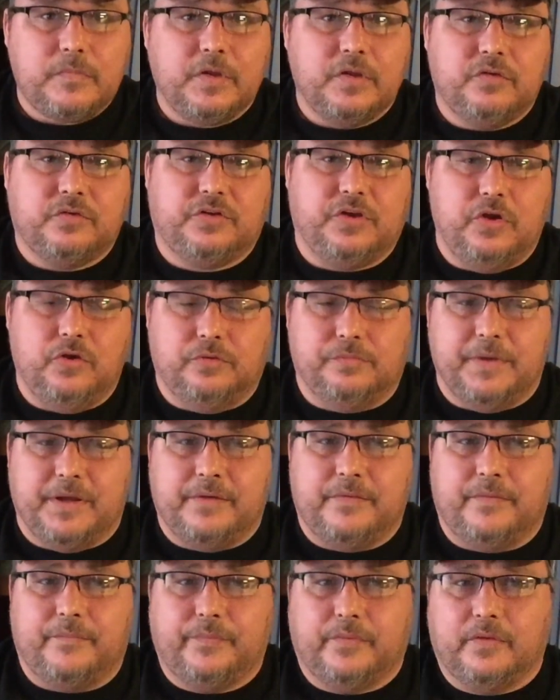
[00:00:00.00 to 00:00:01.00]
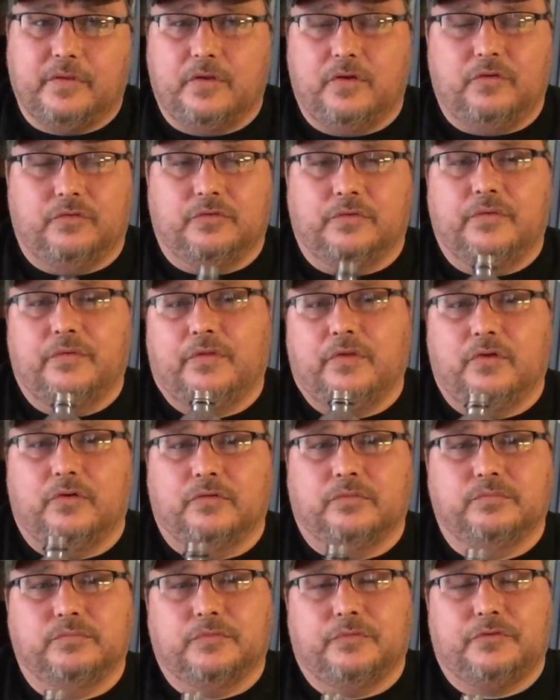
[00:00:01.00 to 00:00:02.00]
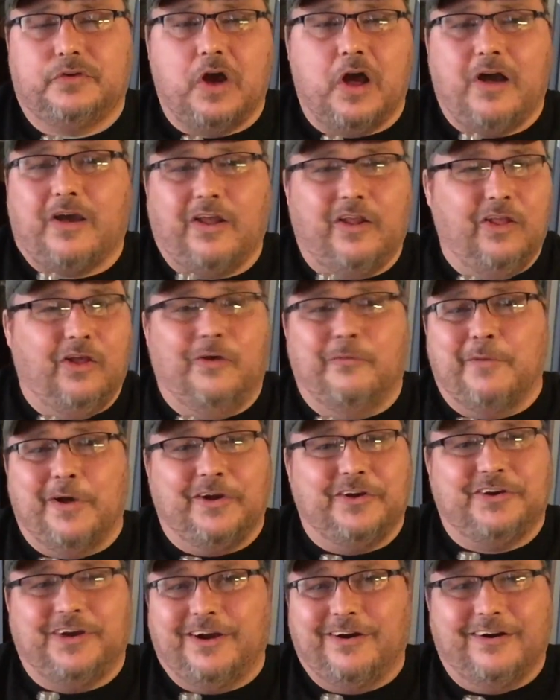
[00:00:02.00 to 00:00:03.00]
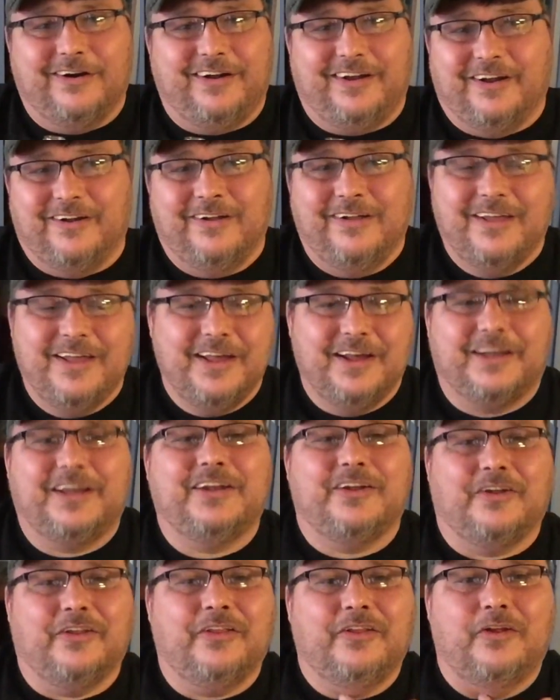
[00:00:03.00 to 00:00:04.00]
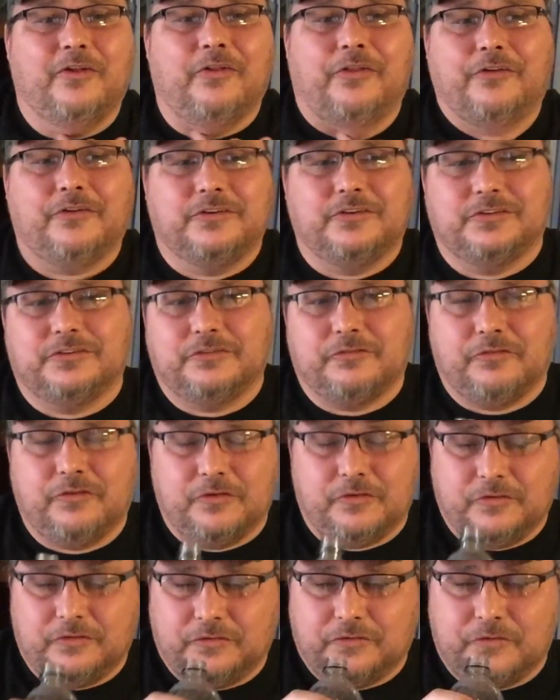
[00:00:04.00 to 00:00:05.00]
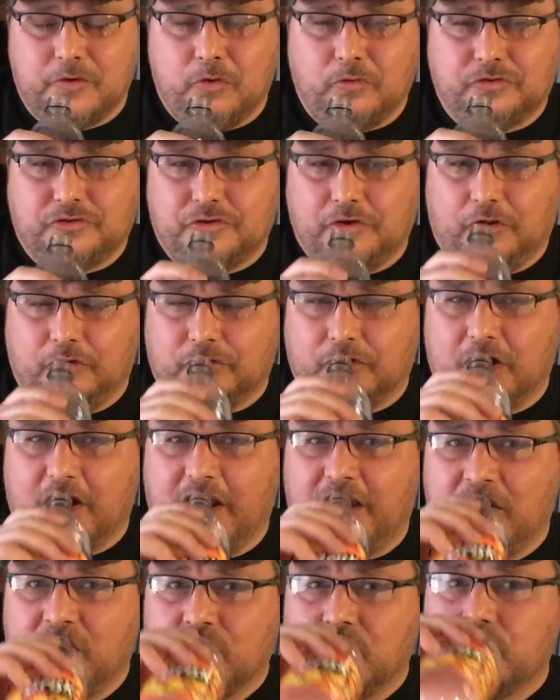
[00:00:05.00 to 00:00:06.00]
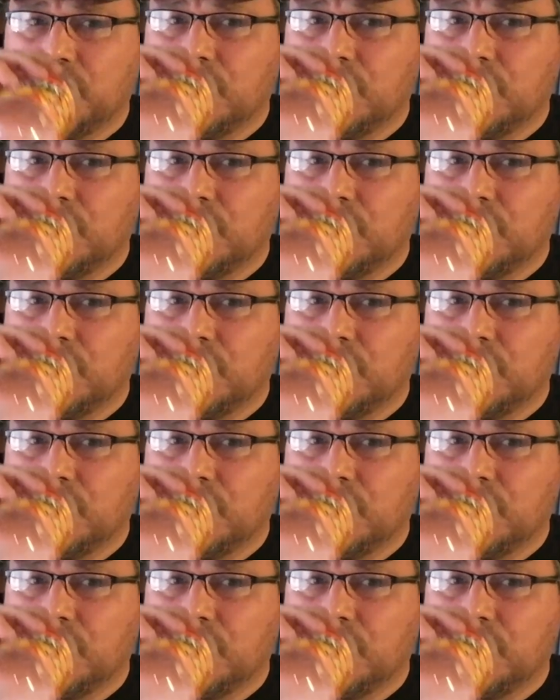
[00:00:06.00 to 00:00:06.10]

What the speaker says: Excuse me, a little talking a little much here, and getting a little throat's a little dry.